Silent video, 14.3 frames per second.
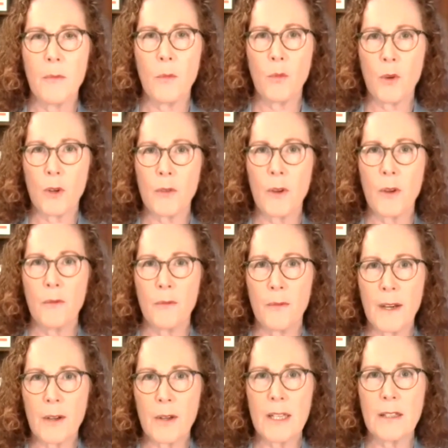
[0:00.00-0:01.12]
were
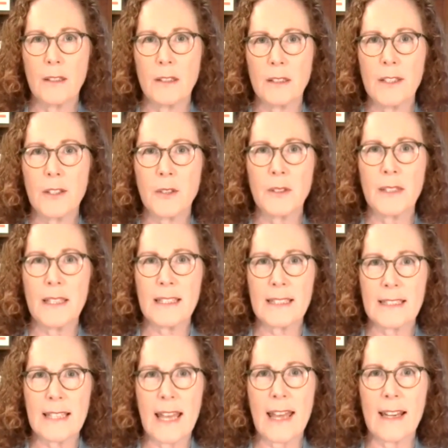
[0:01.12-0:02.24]
very clearly
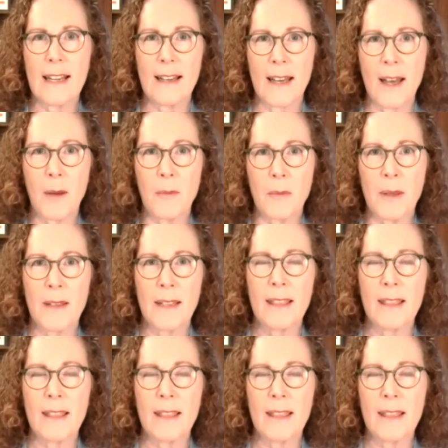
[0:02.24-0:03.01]
set up